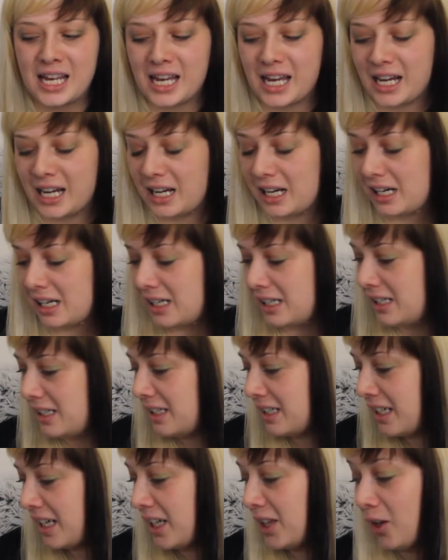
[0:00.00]
I
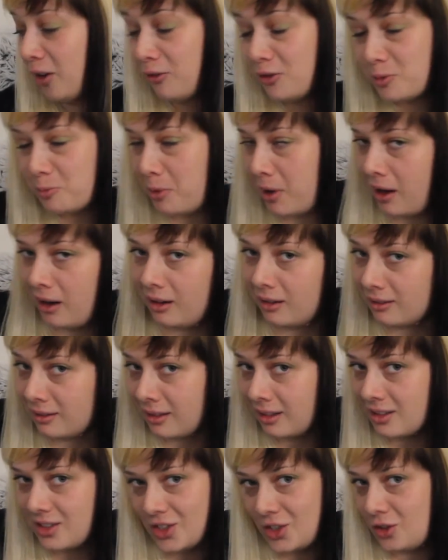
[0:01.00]
love to paint,
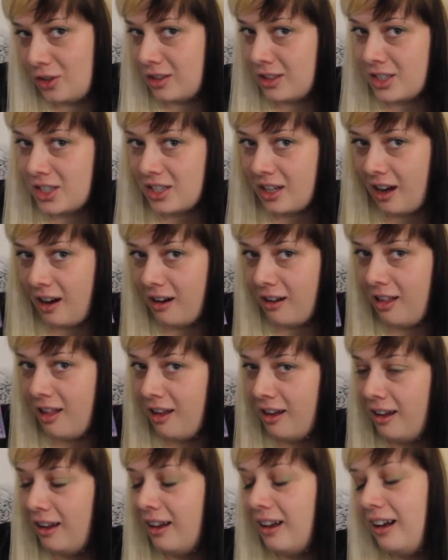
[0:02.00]
as you can
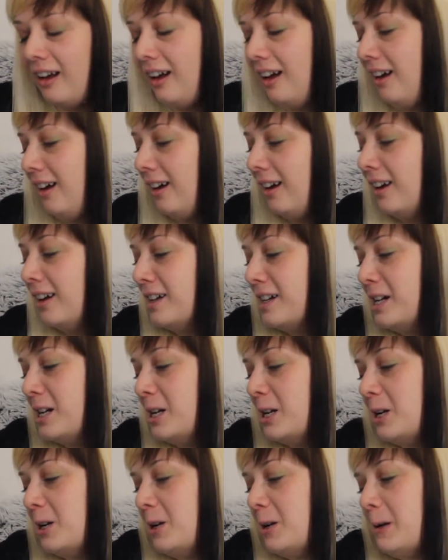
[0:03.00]
tell.
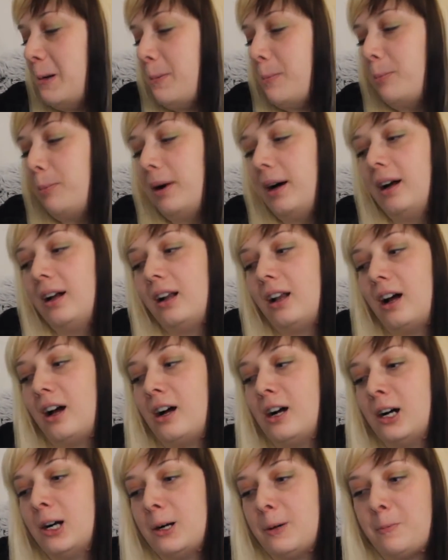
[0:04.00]
But
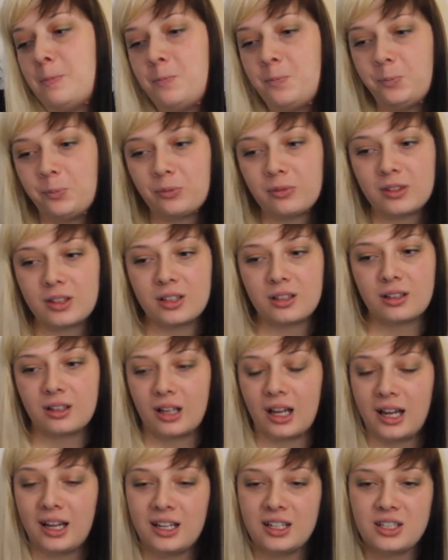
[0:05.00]

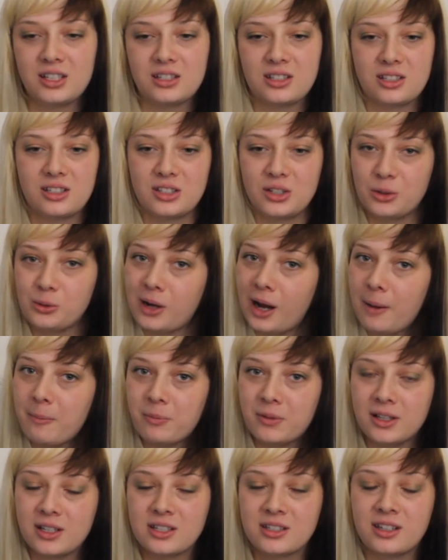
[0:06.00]
I guess to wrap
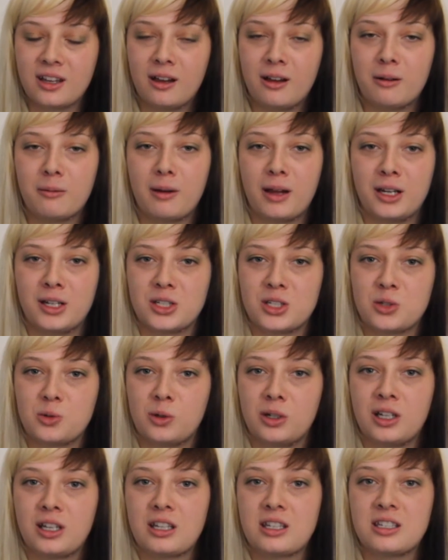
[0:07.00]
this up, I just
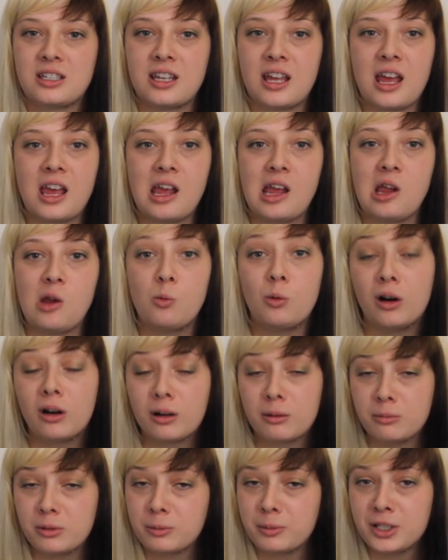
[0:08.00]
want to say
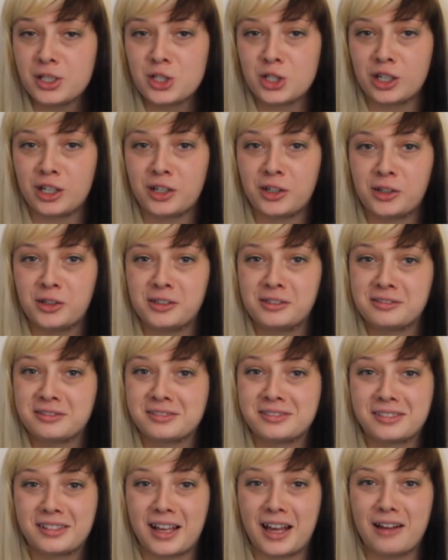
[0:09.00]
welcome to my channel.
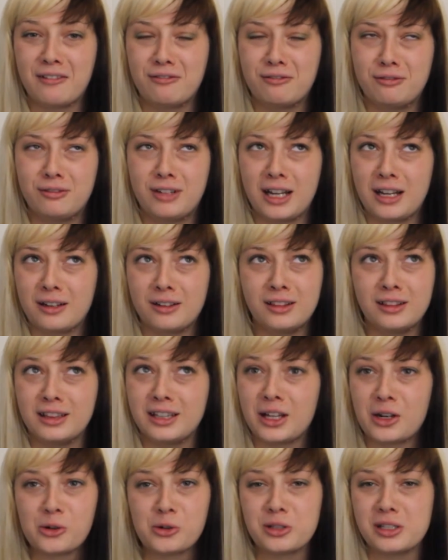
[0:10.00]
I've
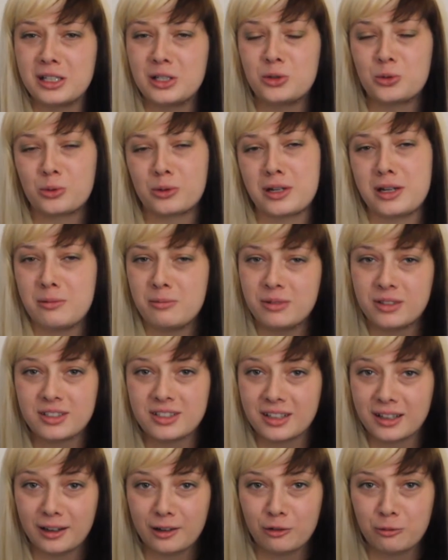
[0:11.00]
literally dreamed
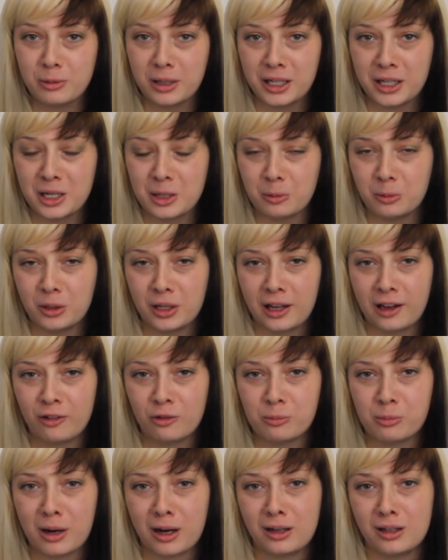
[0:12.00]
of being able to
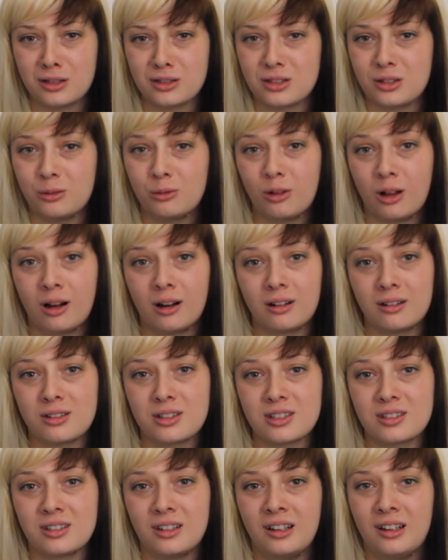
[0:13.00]
have pregnancy
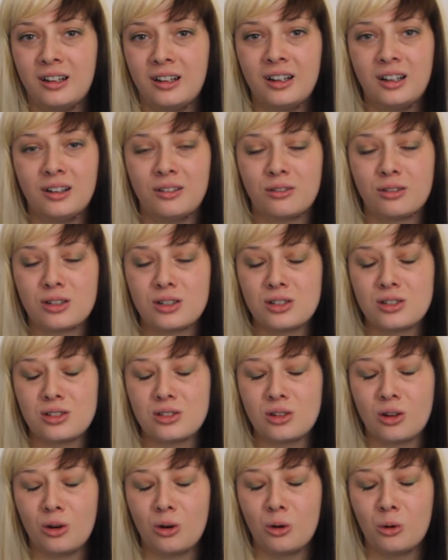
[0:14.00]
vlogs for
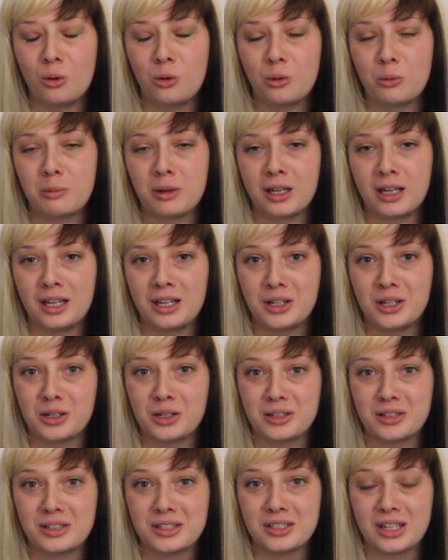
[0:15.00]
so many
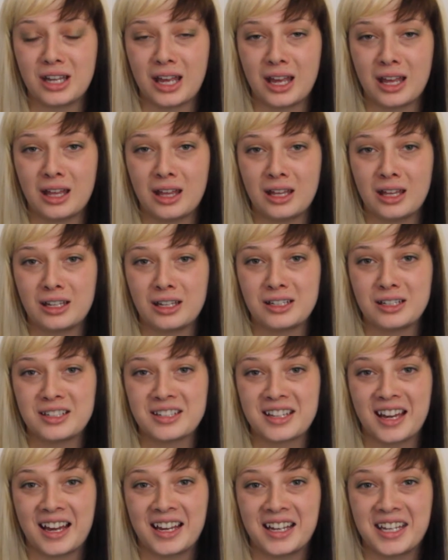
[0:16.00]
years, and
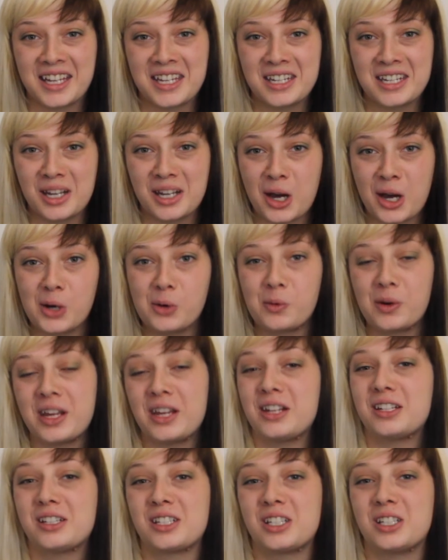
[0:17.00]
I cannot
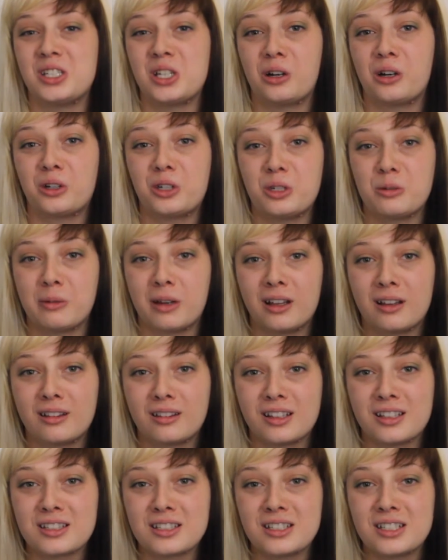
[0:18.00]
wait to document
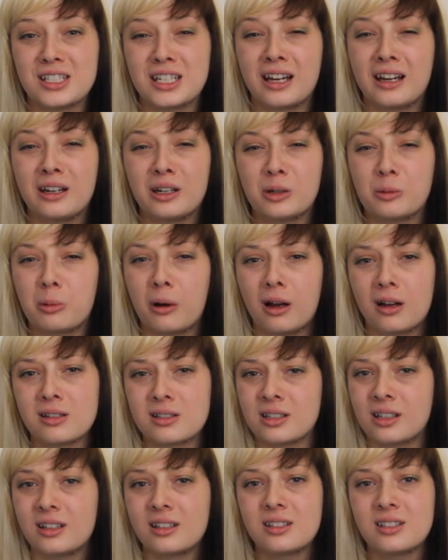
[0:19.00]
this entire
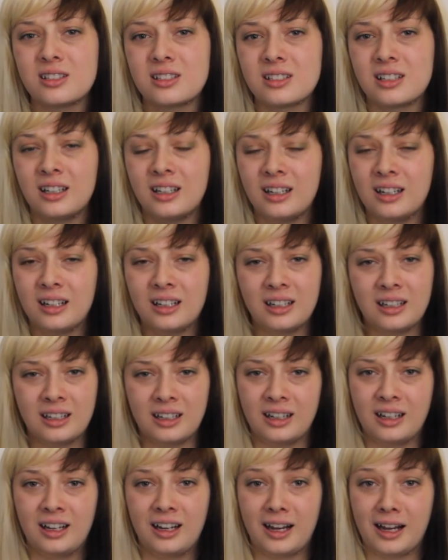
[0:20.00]
process.
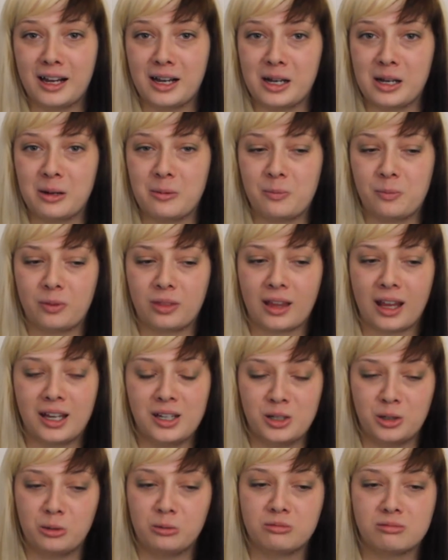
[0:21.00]
I
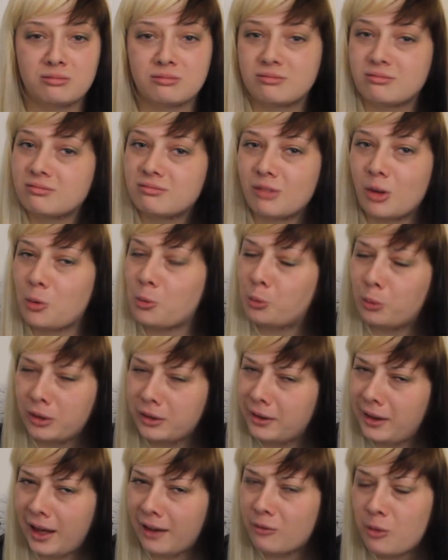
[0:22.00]
don't
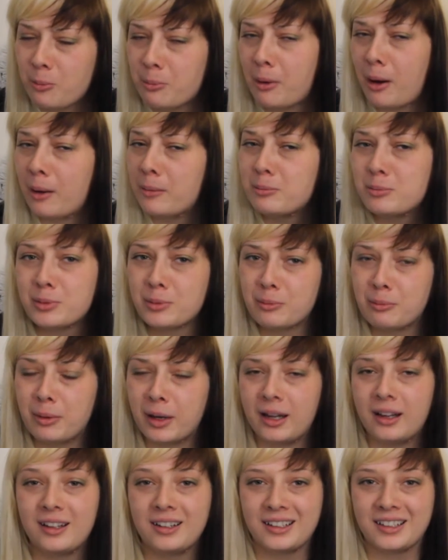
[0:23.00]
really have a bump,
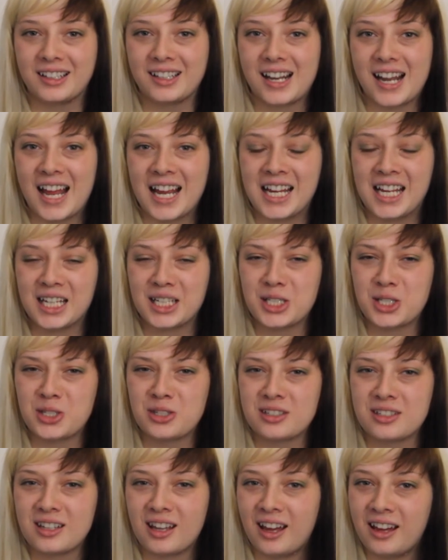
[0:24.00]
but I
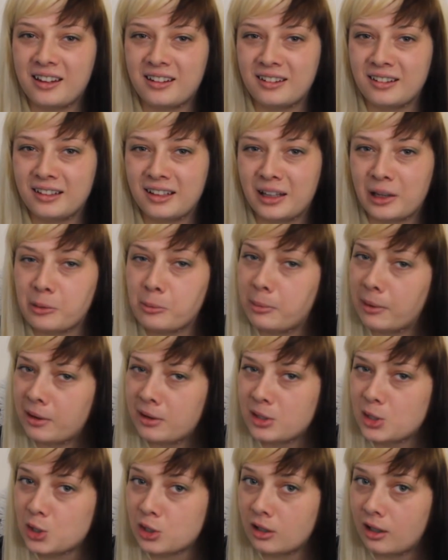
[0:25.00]
guess I can get a
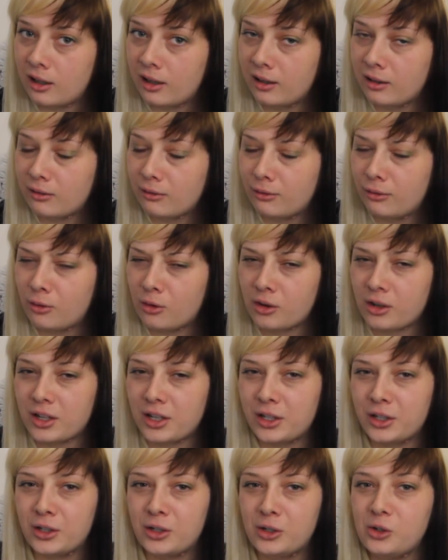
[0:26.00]
belly shot in for
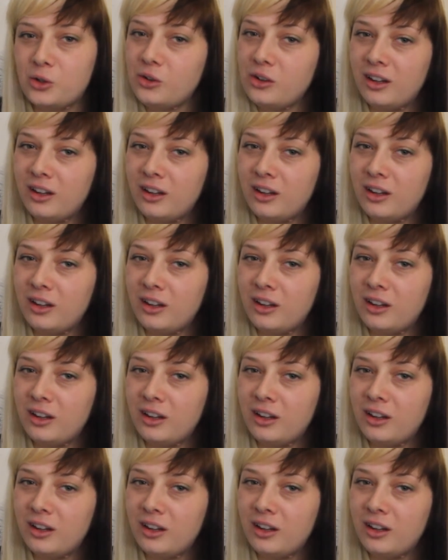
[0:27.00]
you.